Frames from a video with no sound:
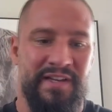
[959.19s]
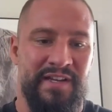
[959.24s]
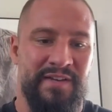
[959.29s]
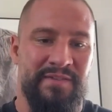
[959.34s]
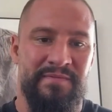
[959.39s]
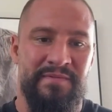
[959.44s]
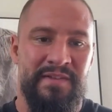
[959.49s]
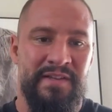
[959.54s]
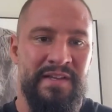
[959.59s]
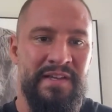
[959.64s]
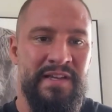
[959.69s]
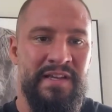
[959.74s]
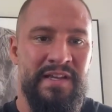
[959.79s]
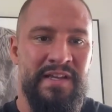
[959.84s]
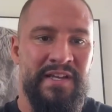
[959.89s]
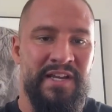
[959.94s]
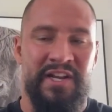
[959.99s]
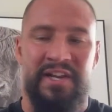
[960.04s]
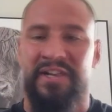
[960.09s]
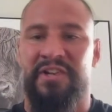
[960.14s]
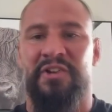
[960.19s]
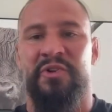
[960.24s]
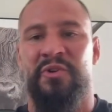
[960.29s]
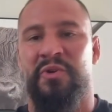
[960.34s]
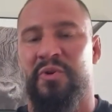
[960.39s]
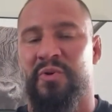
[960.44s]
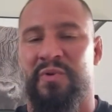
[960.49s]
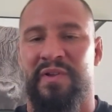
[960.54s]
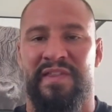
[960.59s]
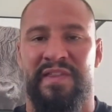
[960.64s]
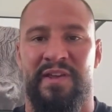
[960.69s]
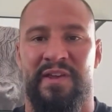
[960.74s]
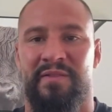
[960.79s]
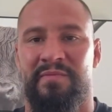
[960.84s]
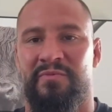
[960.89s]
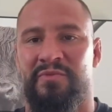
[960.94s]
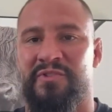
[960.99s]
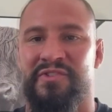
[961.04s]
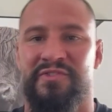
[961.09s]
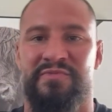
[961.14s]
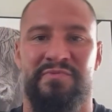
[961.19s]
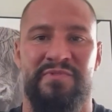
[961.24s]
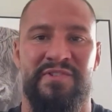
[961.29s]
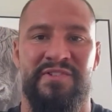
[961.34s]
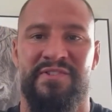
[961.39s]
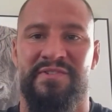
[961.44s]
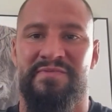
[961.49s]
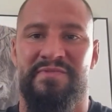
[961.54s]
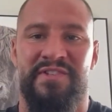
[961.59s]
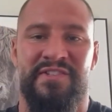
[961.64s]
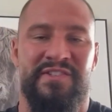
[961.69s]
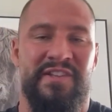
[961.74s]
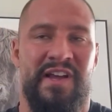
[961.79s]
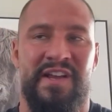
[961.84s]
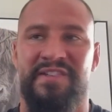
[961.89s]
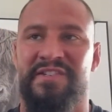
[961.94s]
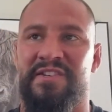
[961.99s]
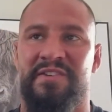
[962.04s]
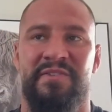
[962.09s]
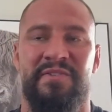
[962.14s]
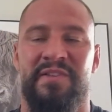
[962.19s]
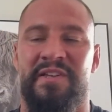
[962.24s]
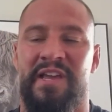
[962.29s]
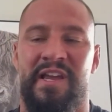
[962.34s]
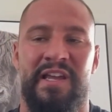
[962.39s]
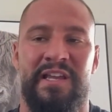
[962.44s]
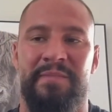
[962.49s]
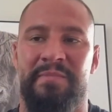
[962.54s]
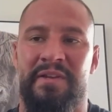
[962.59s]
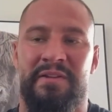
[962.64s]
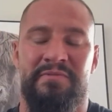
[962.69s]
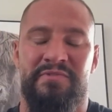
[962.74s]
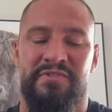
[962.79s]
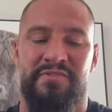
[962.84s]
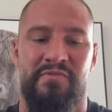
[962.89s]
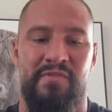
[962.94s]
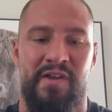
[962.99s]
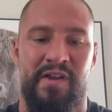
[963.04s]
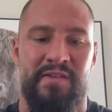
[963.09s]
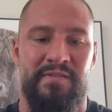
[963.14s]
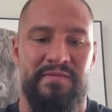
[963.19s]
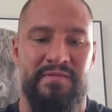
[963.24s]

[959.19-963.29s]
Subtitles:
and getting to do it with him was just icing on the cake. I mean, it was great.